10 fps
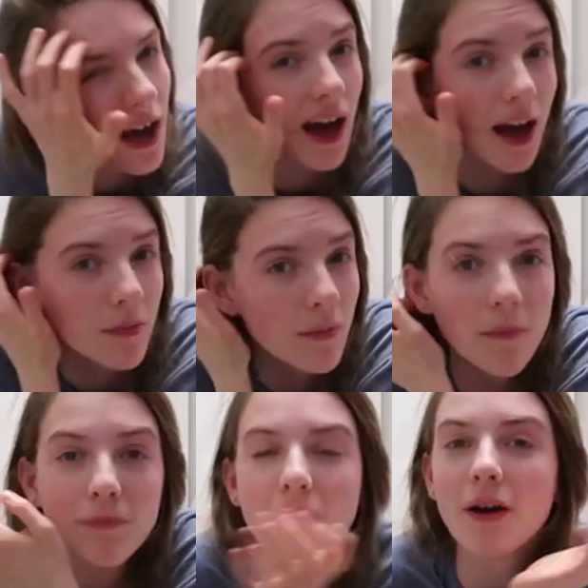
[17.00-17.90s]
um,
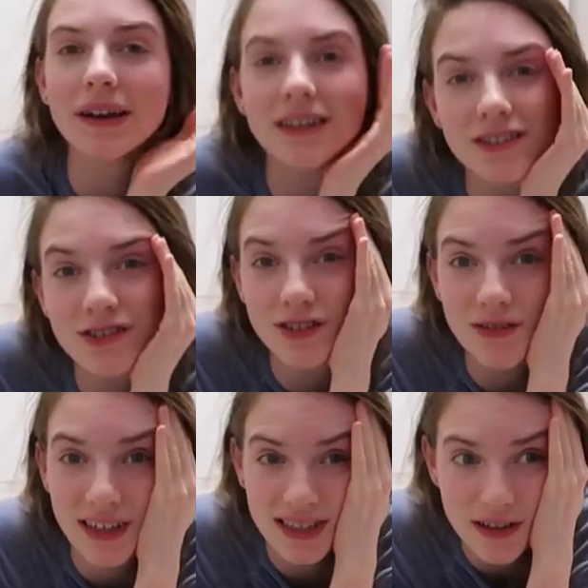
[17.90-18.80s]
I'm going to
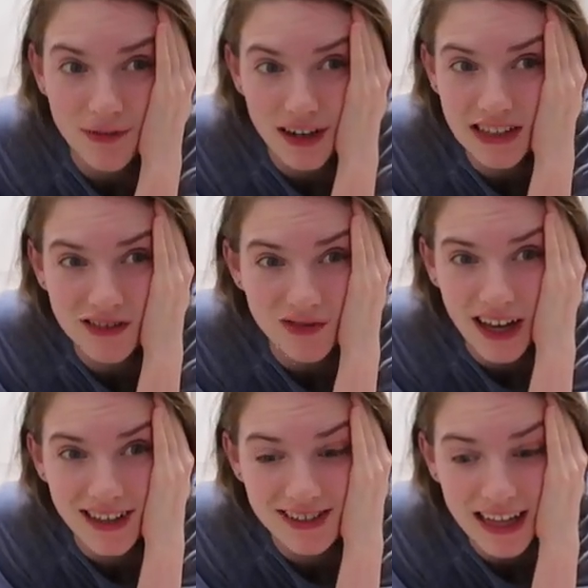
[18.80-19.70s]
a Festive Friends
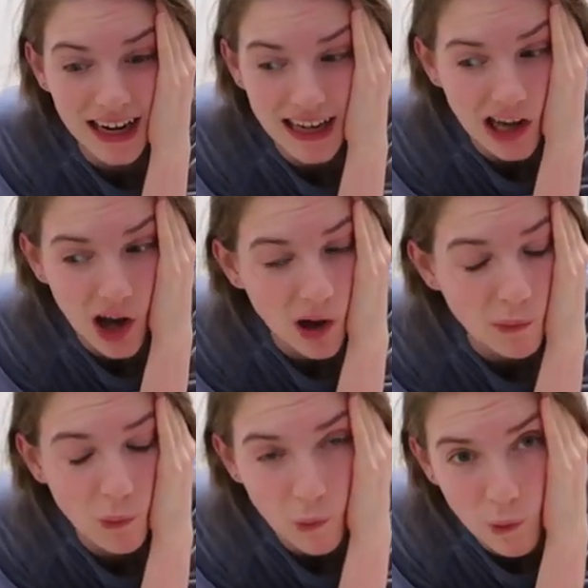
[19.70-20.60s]
Fest and I can't